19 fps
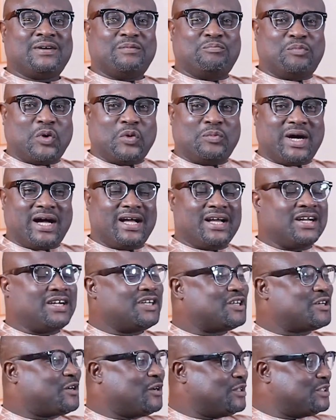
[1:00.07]
Boma
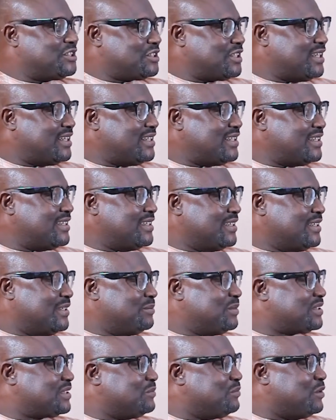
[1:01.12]
Cottrell.
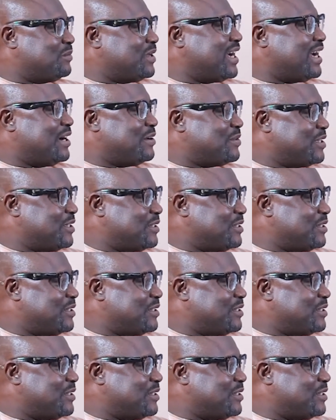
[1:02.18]
Mr. Boma, how